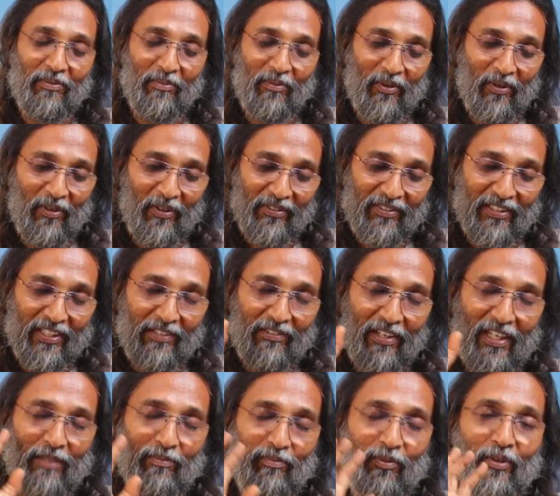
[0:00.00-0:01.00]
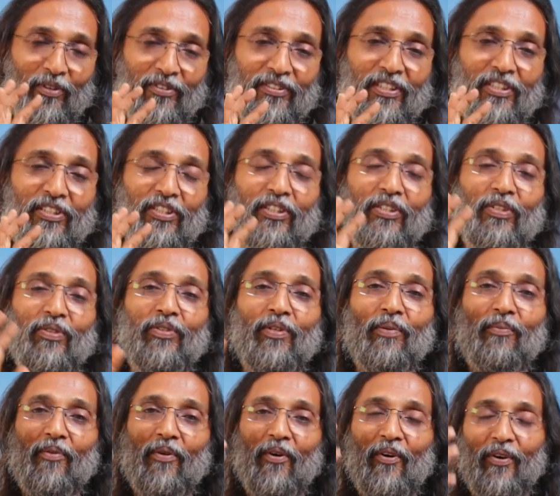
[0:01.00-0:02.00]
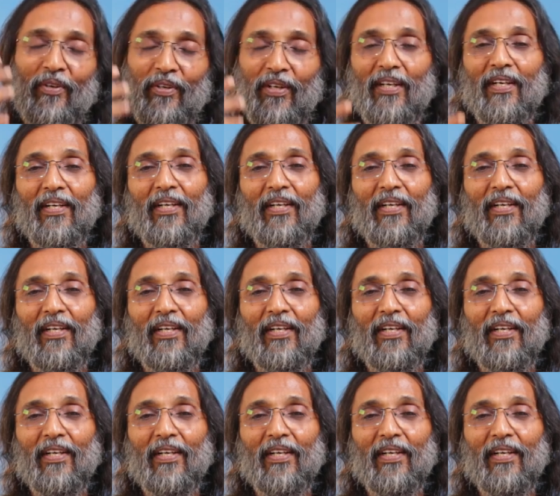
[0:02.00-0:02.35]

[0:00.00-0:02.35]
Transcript: The more the divine pours into you, the more